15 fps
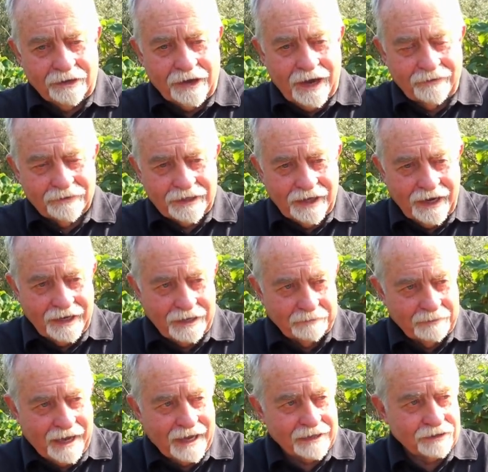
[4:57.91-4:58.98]
gravitating
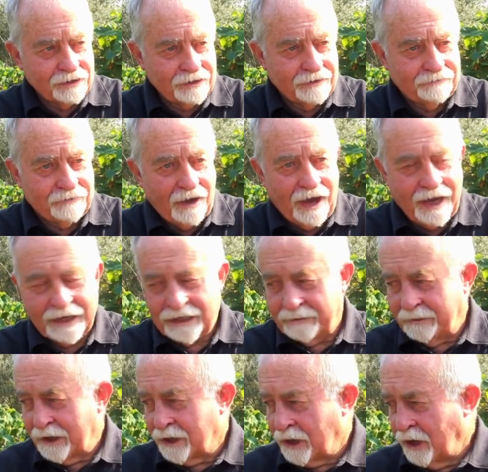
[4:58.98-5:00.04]
back to the vine to
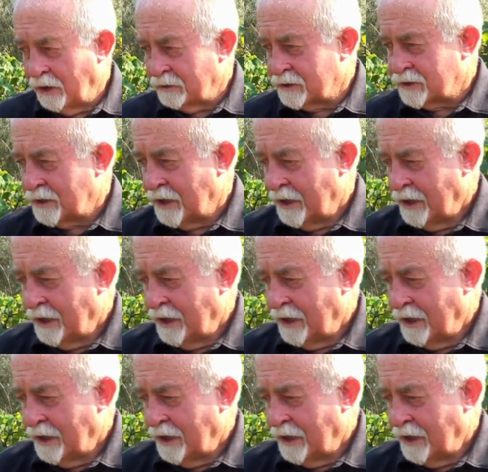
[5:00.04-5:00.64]
be close.